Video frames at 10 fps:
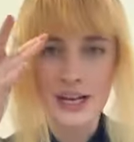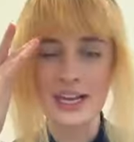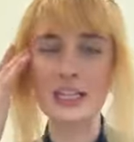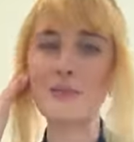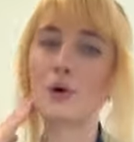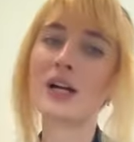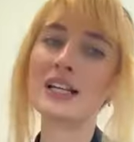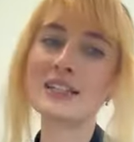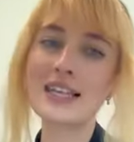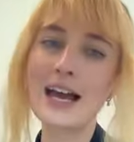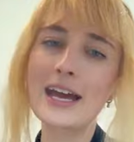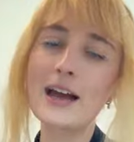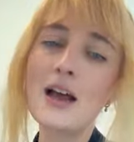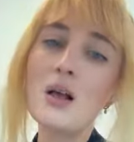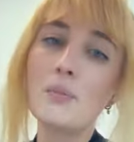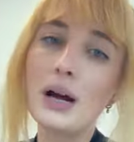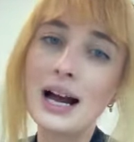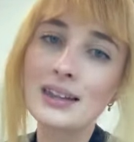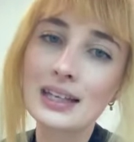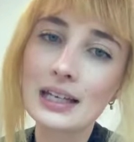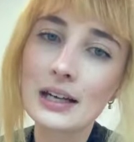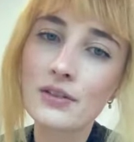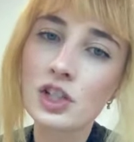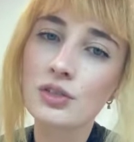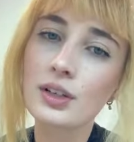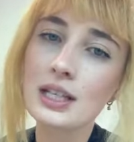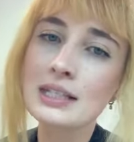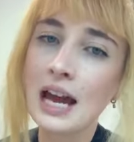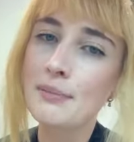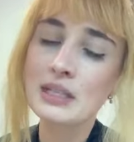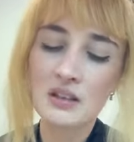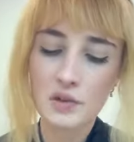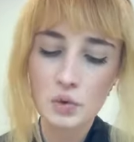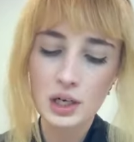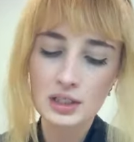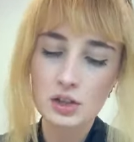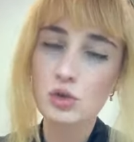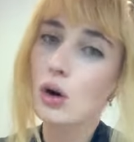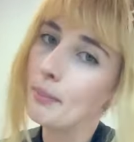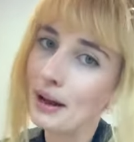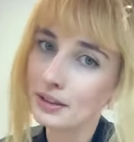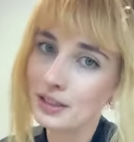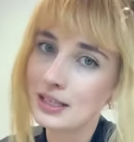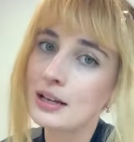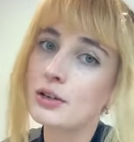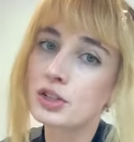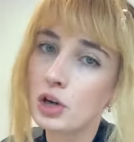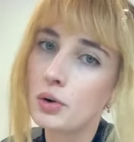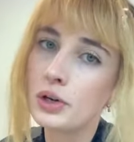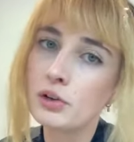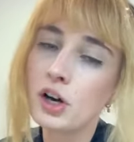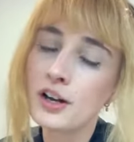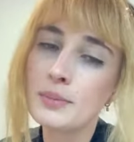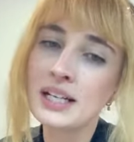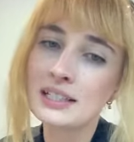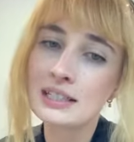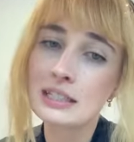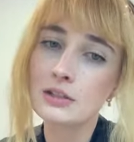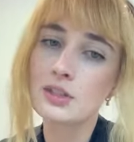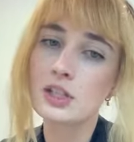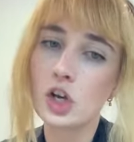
and get more insight, but I think even just for the diamonds, if you wanted to swap out the center stone, you could because it's still such